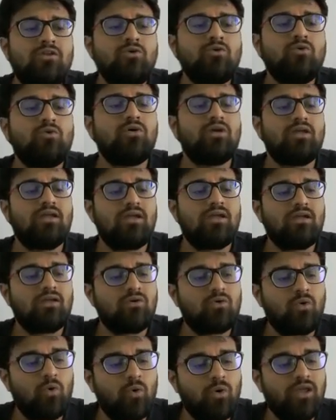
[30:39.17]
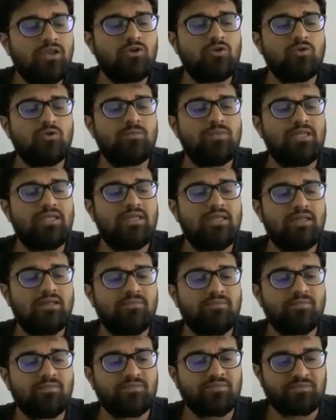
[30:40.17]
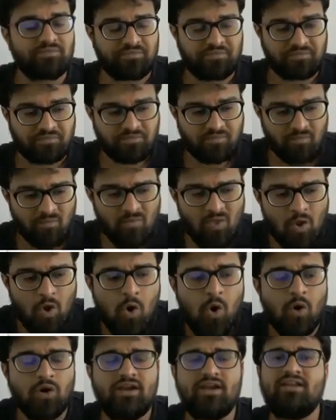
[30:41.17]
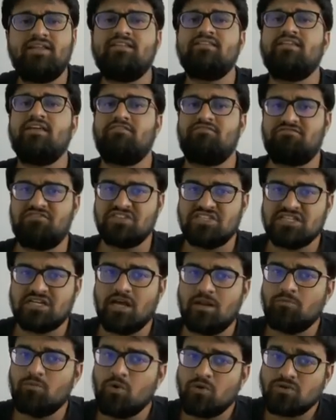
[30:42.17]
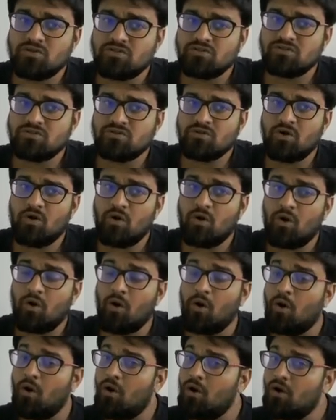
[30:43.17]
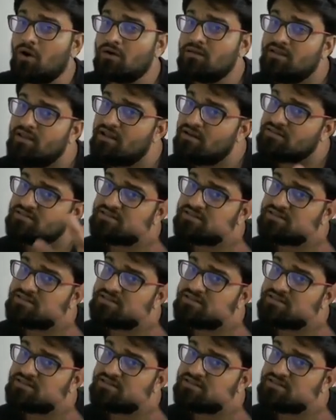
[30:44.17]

you going to be auditing their physical books or their